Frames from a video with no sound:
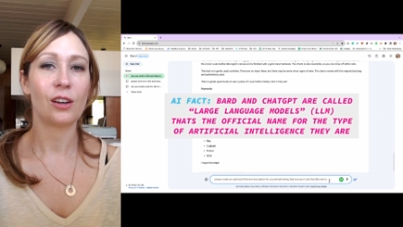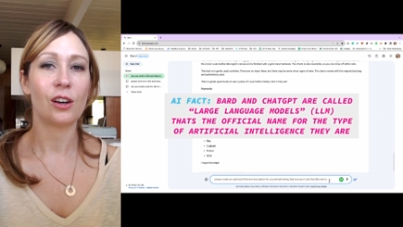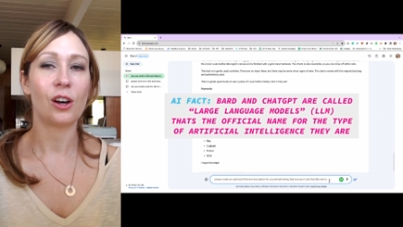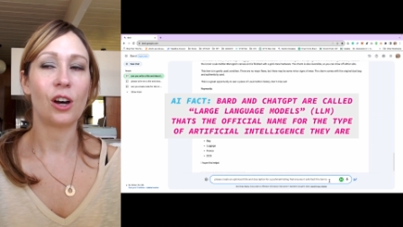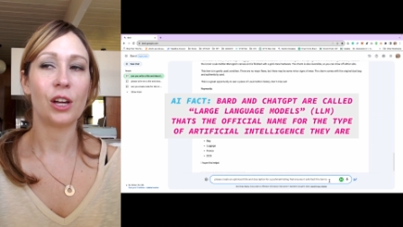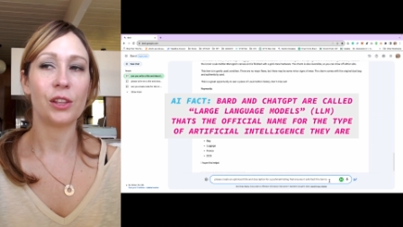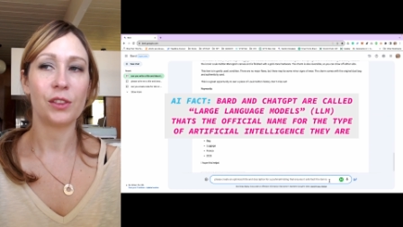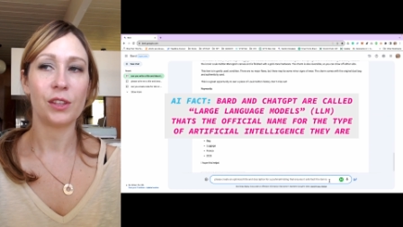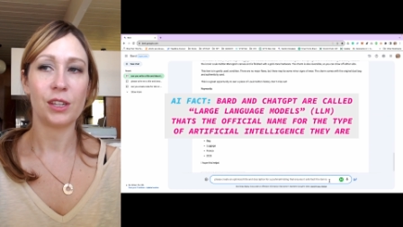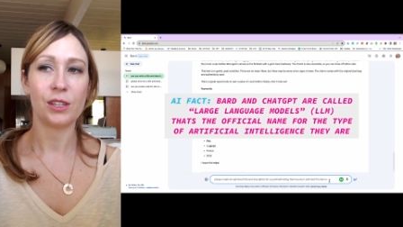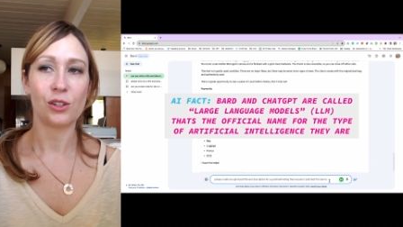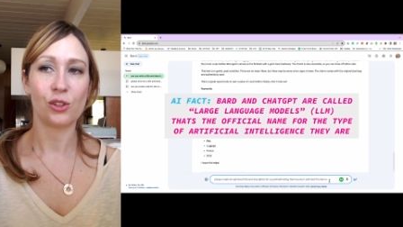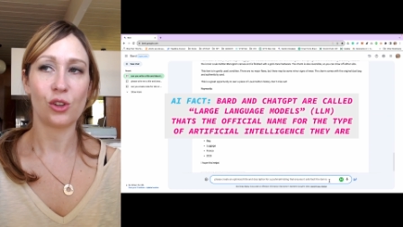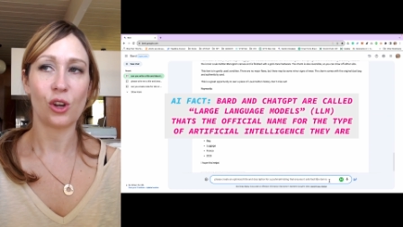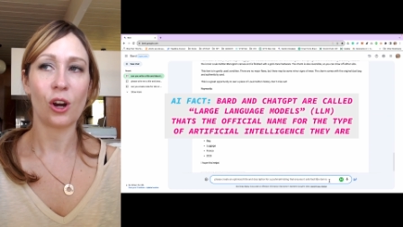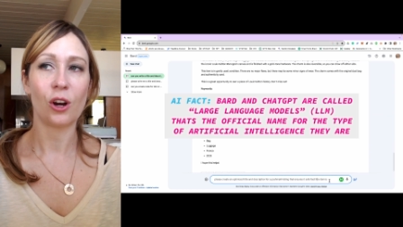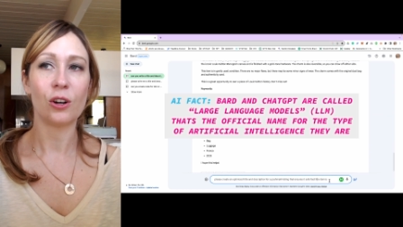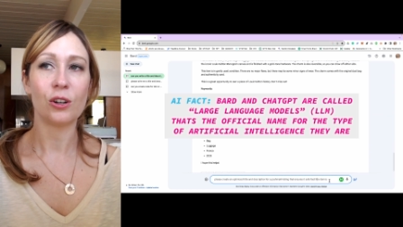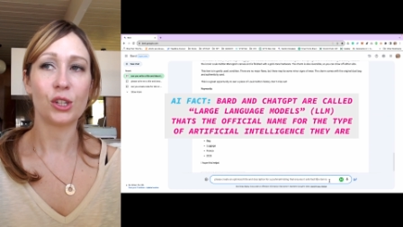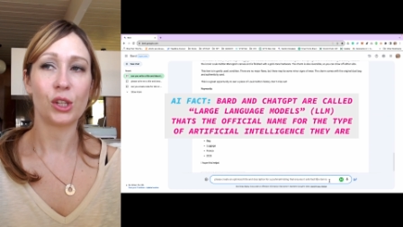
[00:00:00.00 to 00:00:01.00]
on these
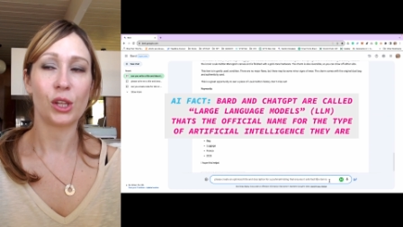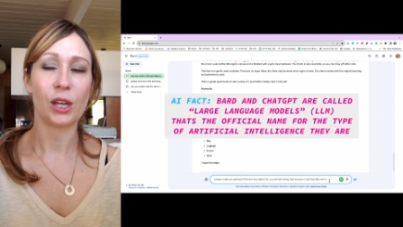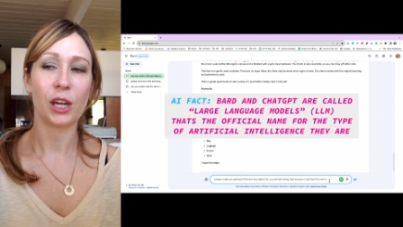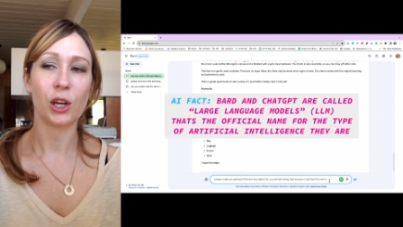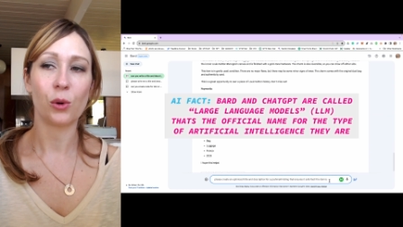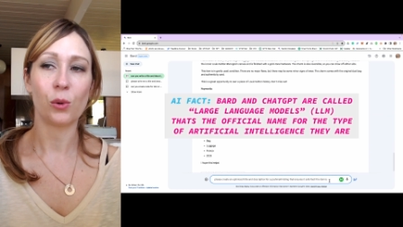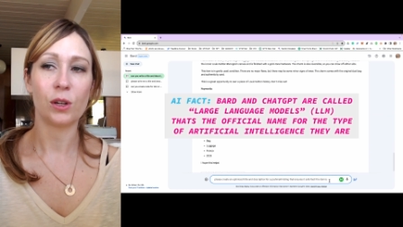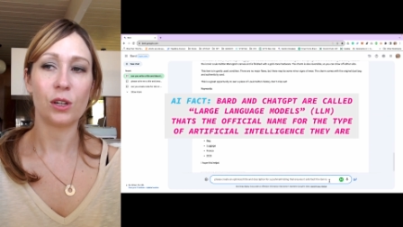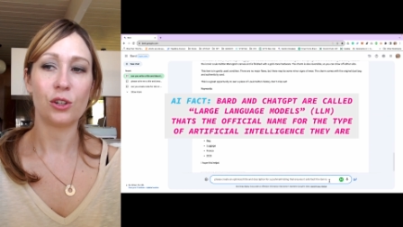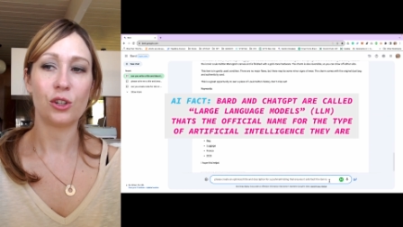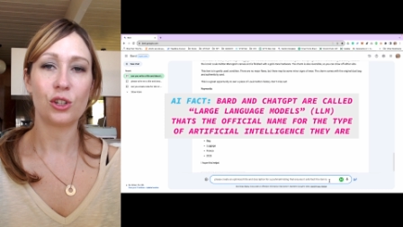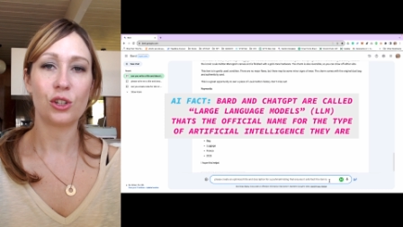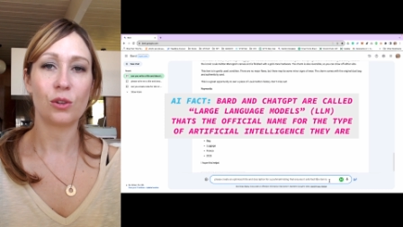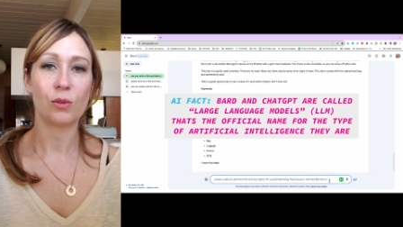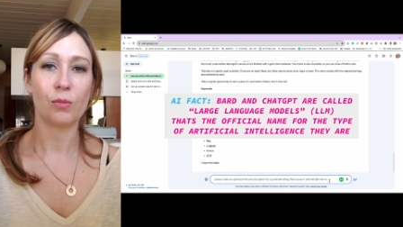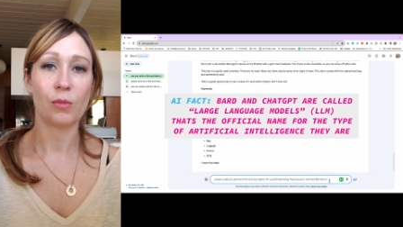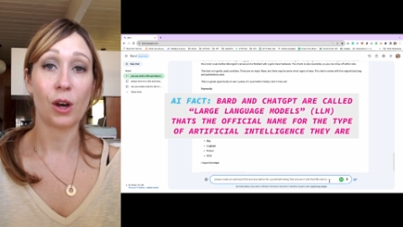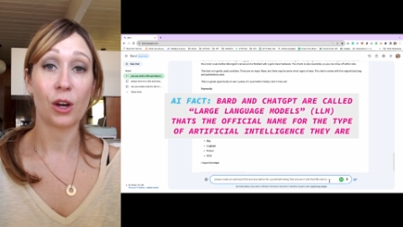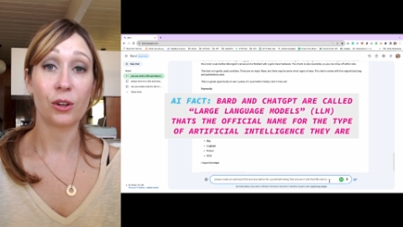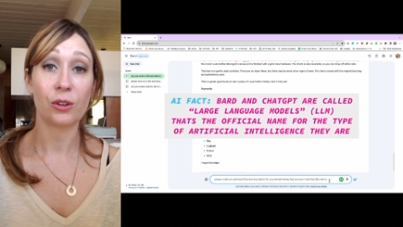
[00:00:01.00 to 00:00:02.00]
large language
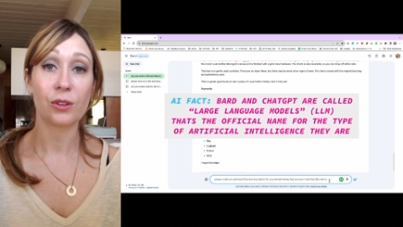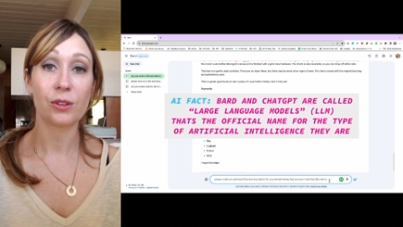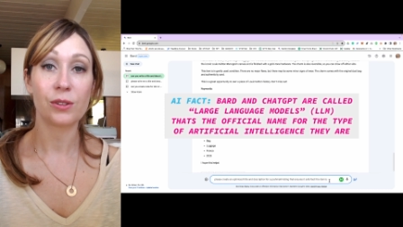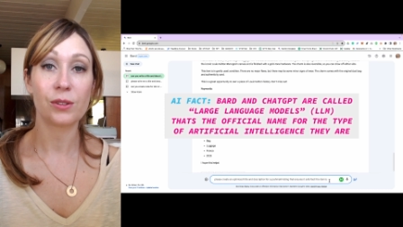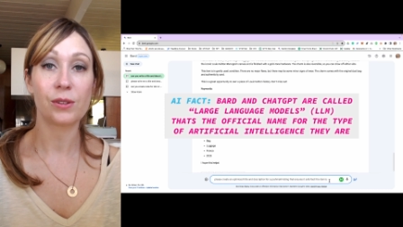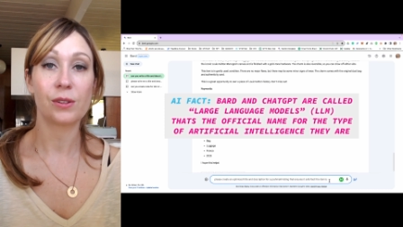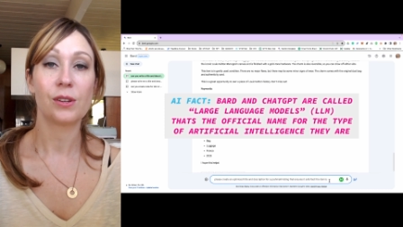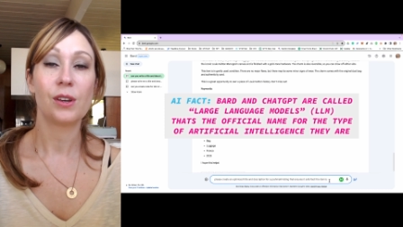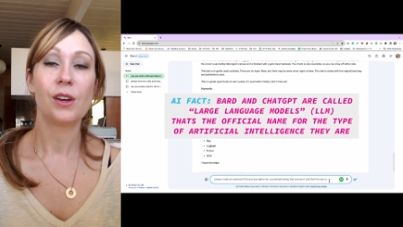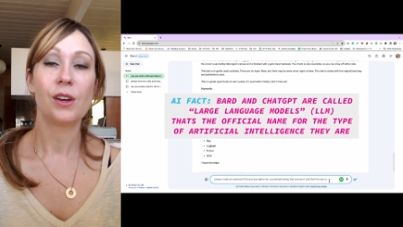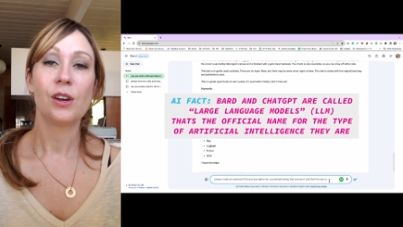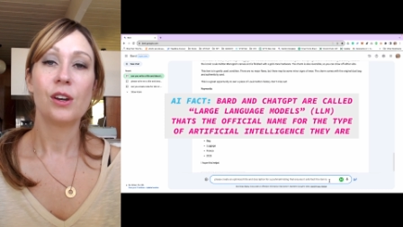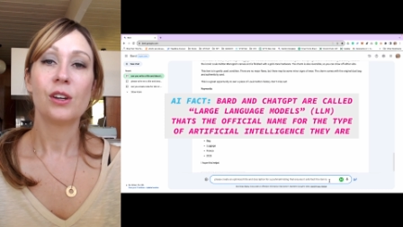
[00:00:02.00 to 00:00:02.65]
models.